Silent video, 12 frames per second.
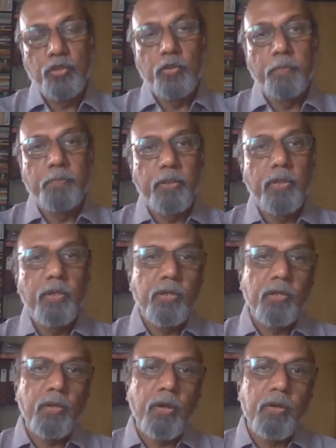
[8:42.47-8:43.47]
to pull
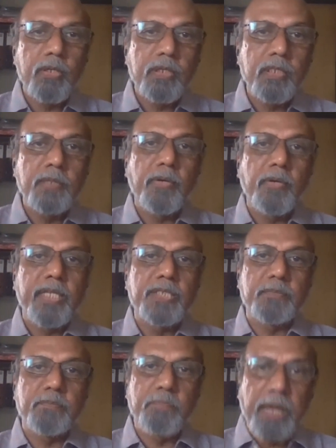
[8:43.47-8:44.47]
long term
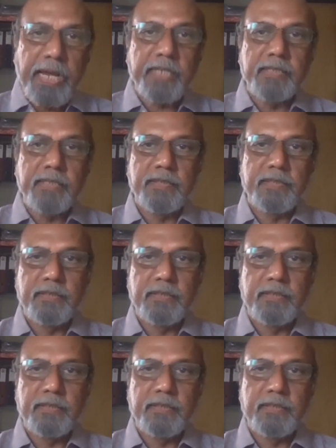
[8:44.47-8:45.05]
rates back,